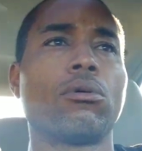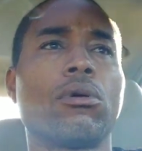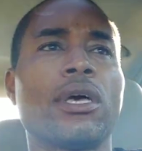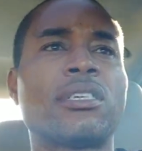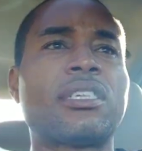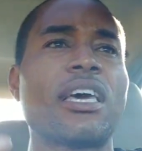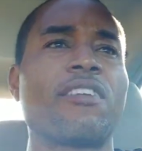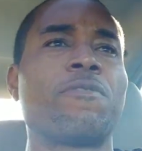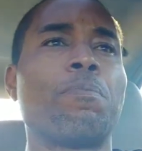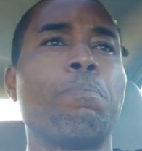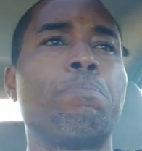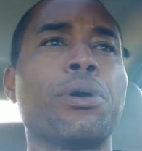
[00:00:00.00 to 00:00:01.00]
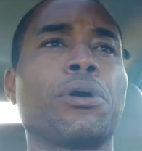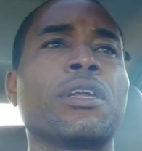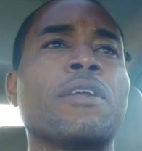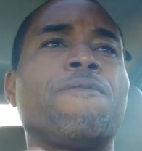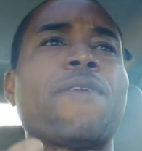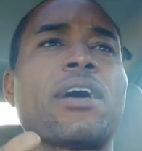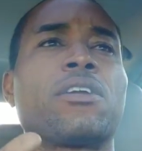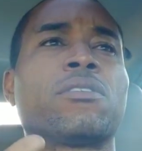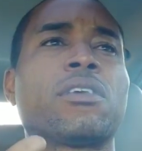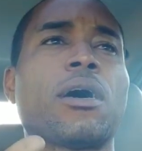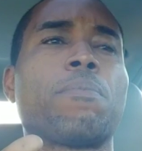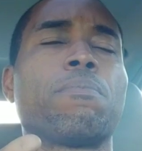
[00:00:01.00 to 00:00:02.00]
instead of building the
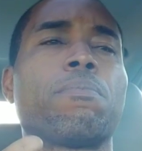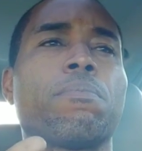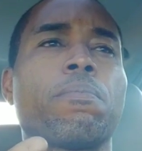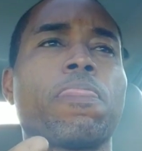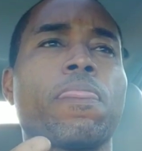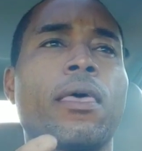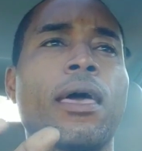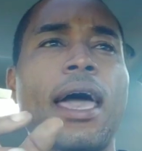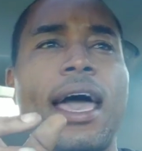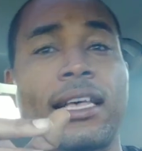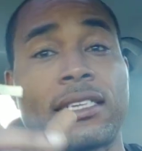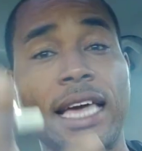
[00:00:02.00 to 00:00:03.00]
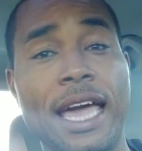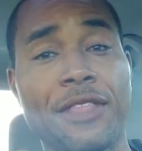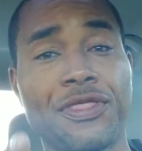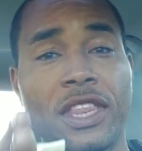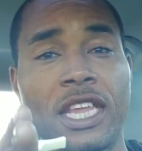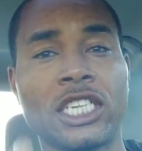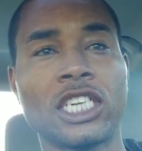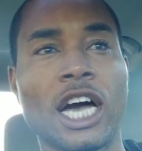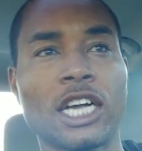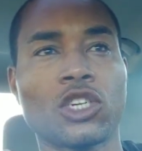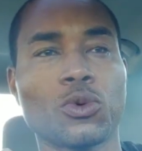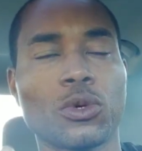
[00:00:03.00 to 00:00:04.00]
fighters up as Anthony
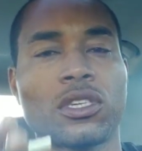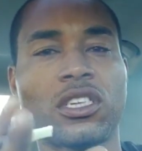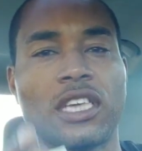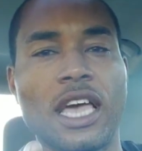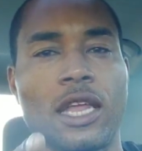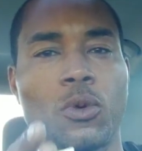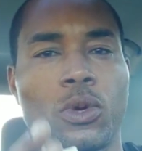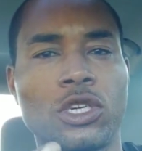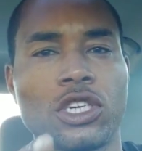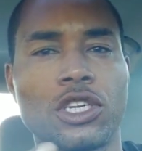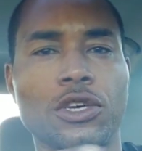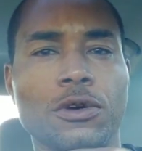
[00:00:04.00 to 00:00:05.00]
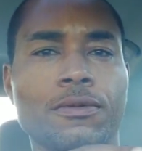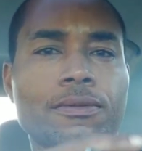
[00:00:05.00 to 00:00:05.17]
Joshua said we should do?